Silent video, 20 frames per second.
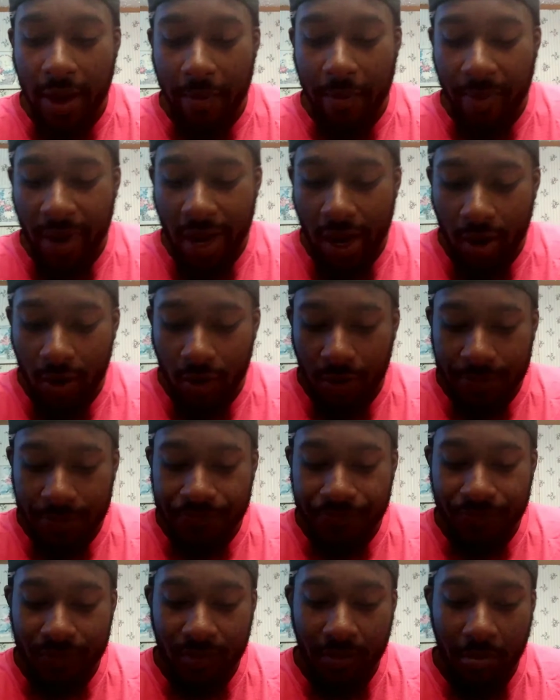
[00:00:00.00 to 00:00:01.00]

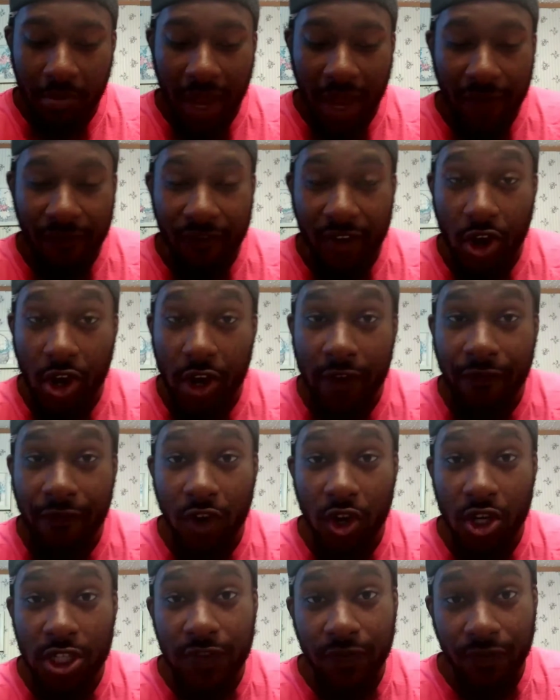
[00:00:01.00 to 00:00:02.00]
about my very
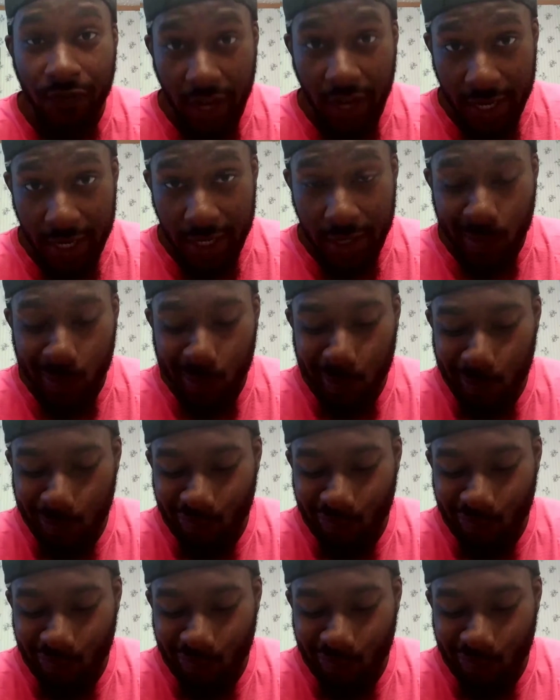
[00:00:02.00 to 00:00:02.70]
first fight.